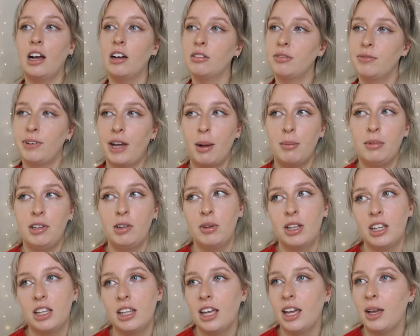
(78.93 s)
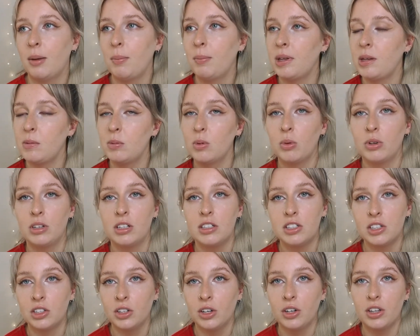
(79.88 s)
our family went there, people want
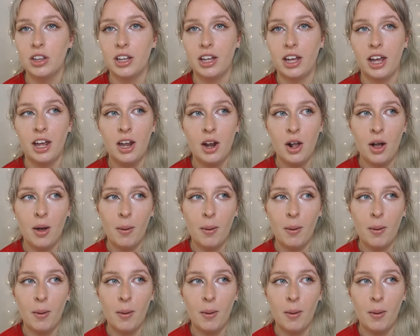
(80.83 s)
us to go there.